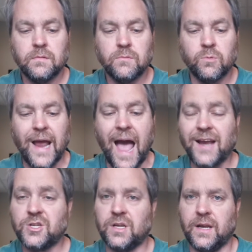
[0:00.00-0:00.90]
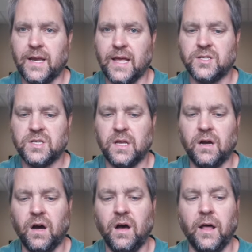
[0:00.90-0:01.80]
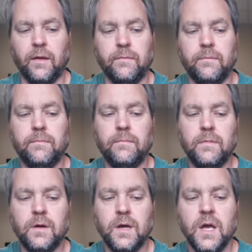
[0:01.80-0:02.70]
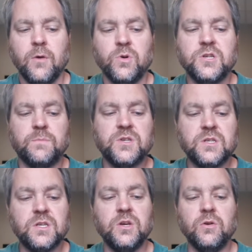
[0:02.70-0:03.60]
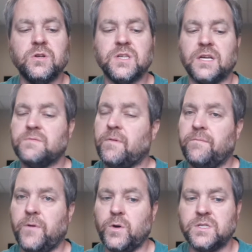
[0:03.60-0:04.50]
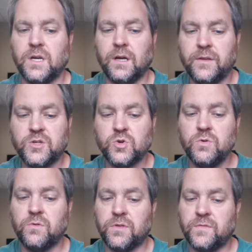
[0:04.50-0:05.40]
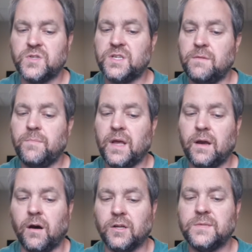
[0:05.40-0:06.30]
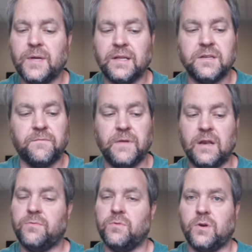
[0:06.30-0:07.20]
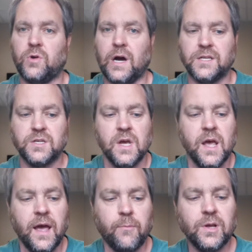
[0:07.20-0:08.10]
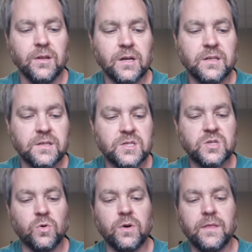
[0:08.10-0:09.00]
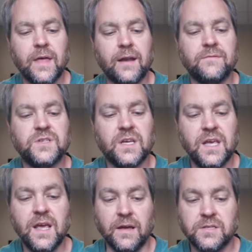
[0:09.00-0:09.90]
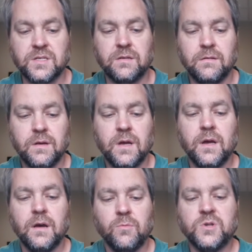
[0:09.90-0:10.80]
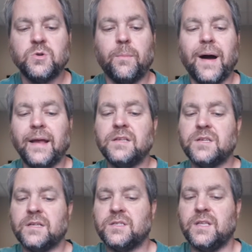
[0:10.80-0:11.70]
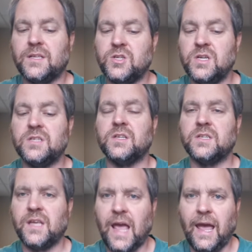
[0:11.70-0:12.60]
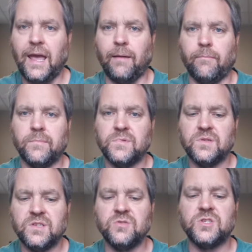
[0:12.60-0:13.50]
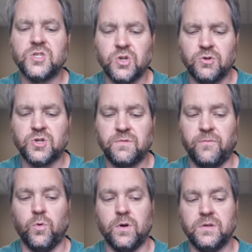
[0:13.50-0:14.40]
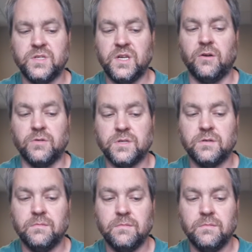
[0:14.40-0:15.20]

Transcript: reaction against it on, which obscures us from focusing on the truth of sin being ultimately defeated through the cross. And we looked at the story then of Zacchaeus, which reminds us that Jesus came to search for sinners,